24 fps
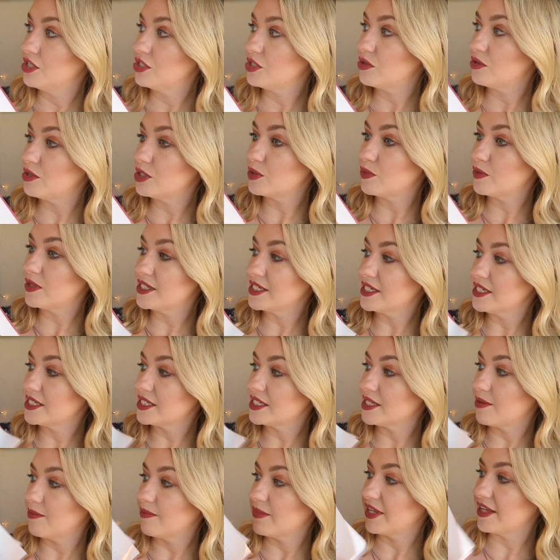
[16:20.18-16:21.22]
So this wasn't
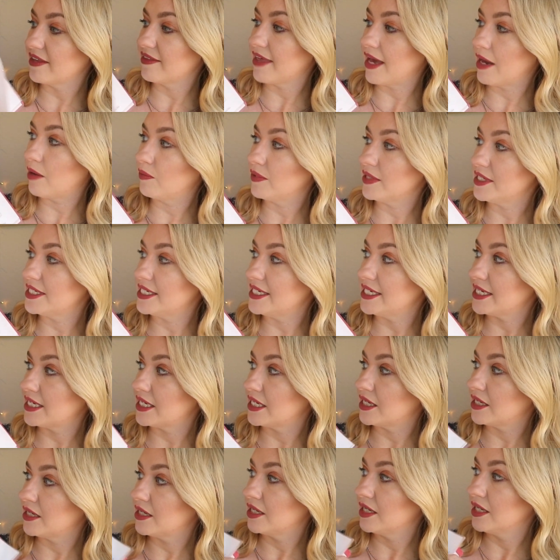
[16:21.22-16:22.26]
something that we
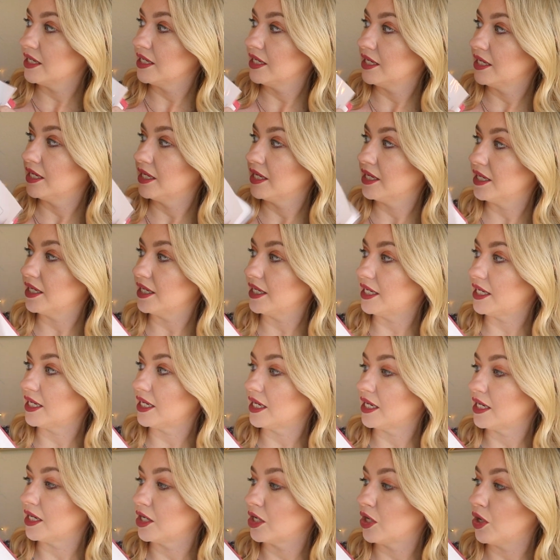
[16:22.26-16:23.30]
did
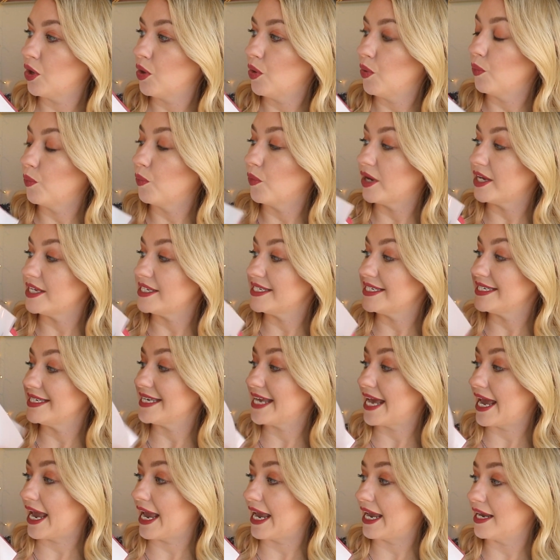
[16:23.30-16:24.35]
in one
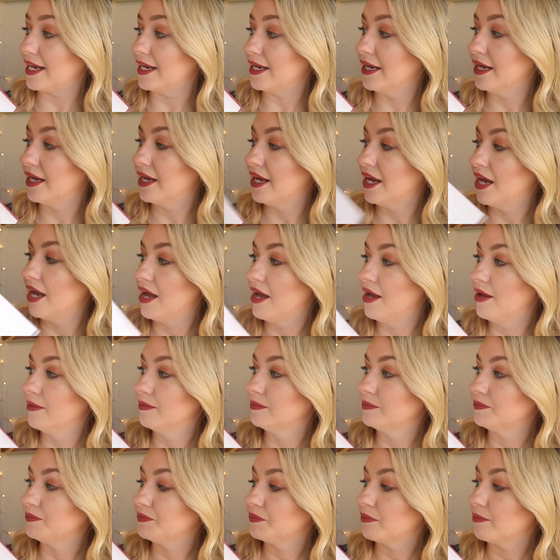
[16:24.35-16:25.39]
day,
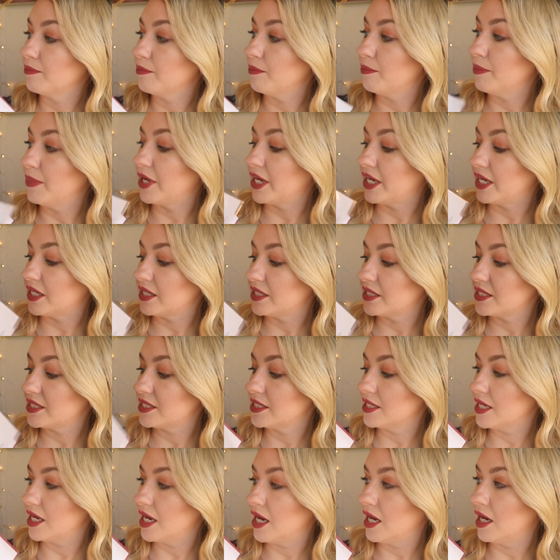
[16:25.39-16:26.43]
but
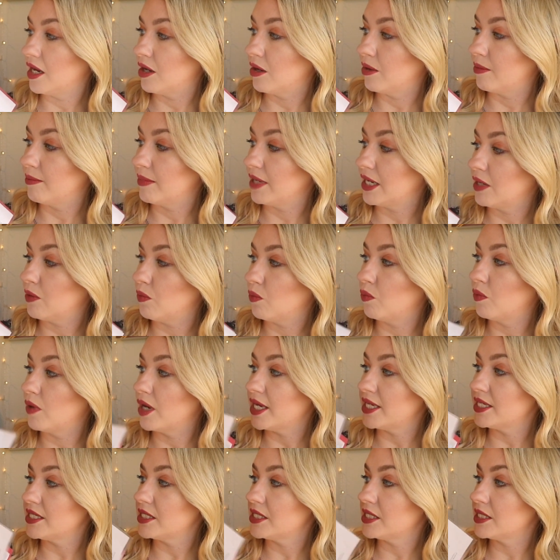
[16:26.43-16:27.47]
it
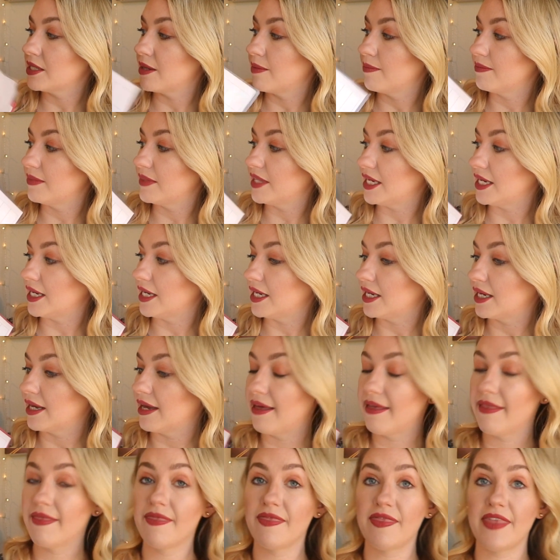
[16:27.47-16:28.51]
was
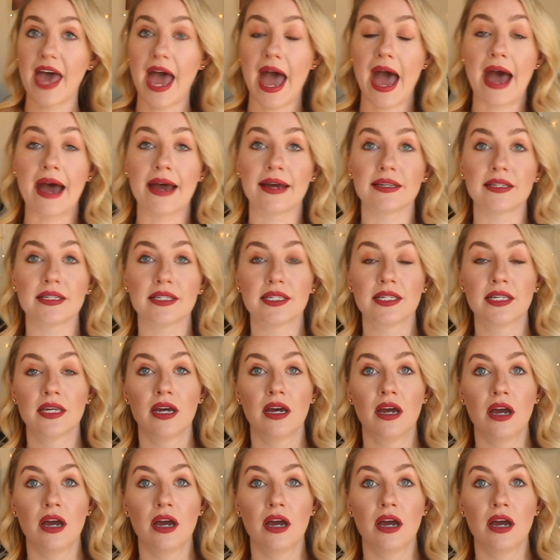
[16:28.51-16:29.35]
something that